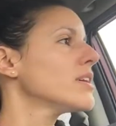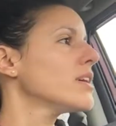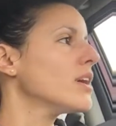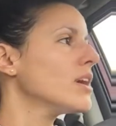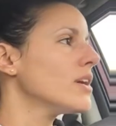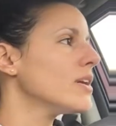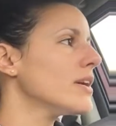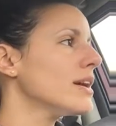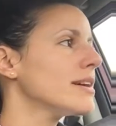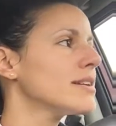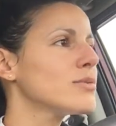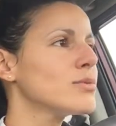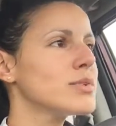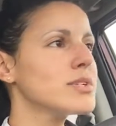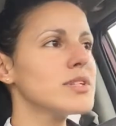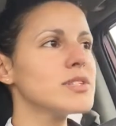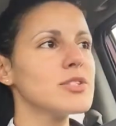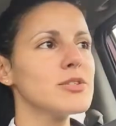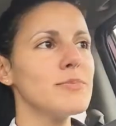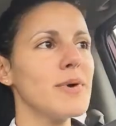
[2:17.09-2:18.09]
All right, we're
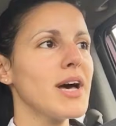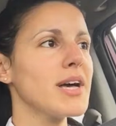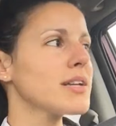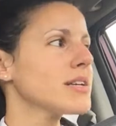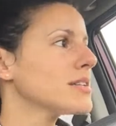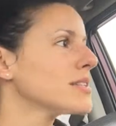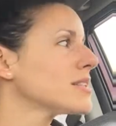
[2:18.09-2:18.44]
not too bad.